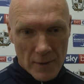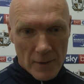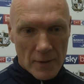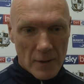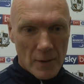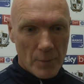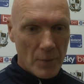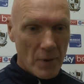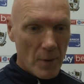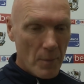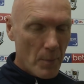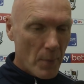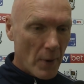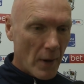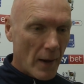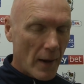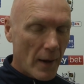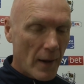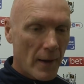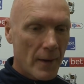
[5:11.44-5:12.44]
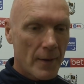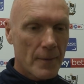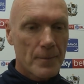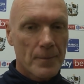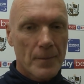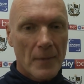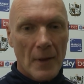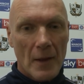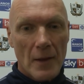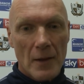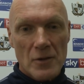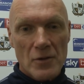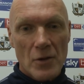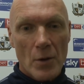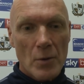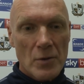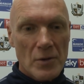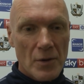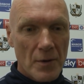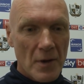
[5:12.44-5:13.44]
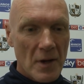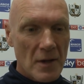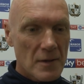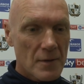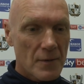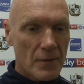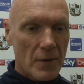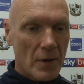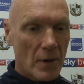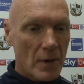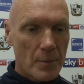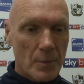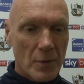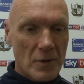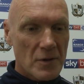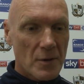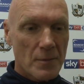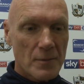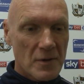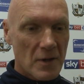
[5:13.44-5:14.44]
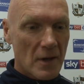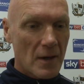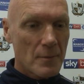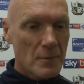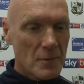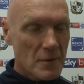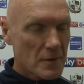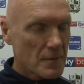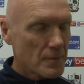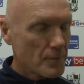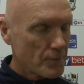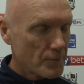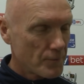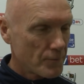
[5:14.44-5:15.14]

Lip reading: you prepare, there's always a reason for it, but sometimes